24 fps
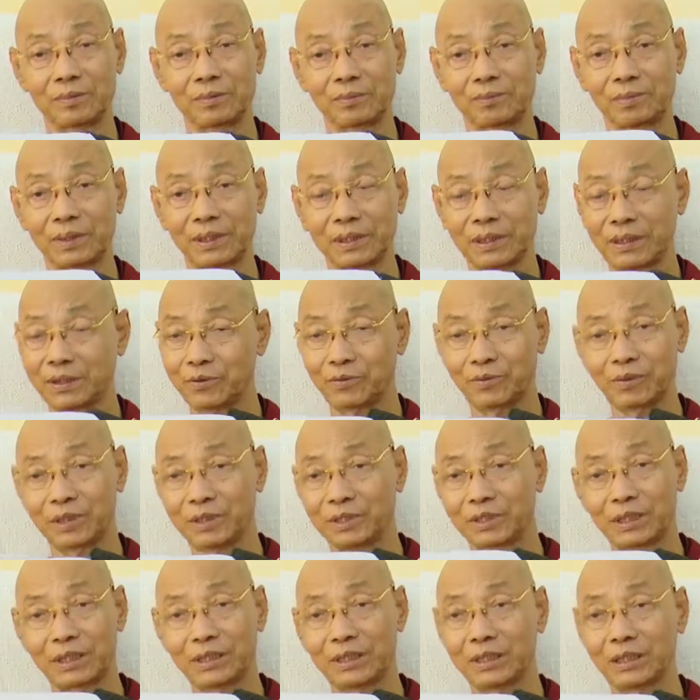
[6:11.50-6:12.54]
Pati
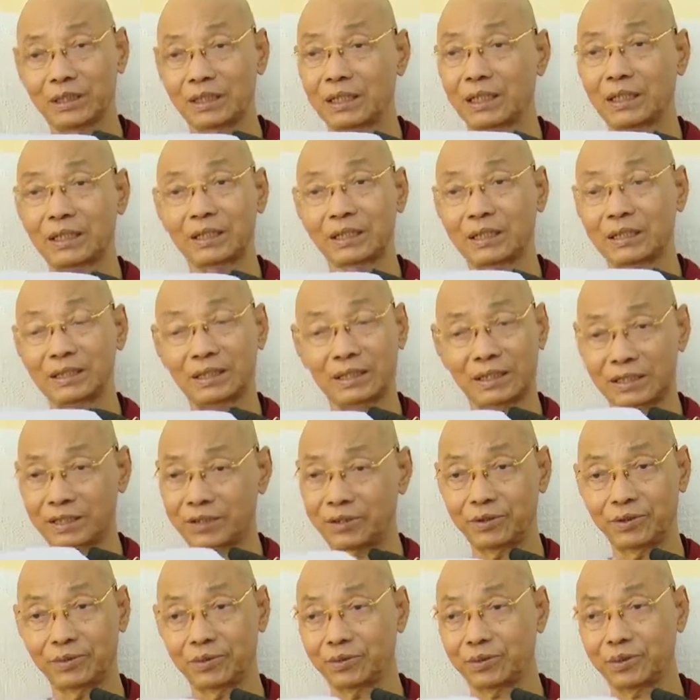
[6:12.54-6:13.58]
YeHtet like it that is
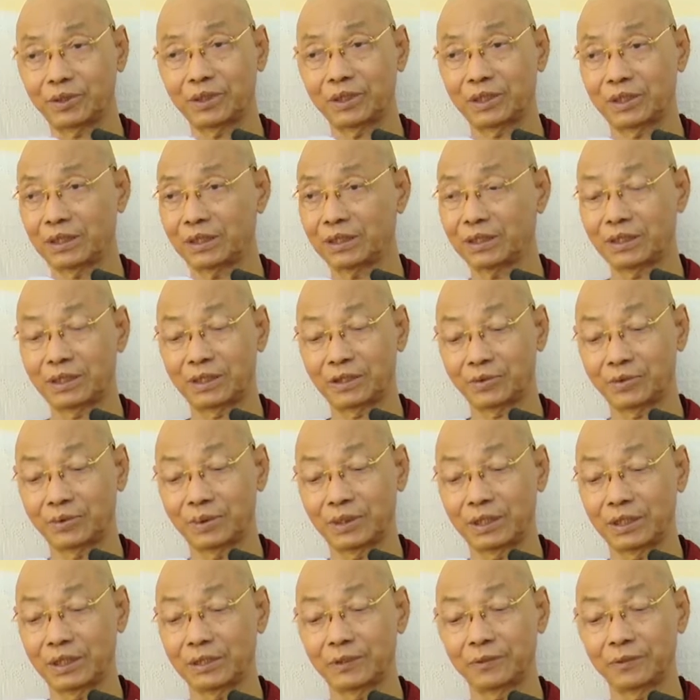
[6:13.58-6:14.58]
used in this way.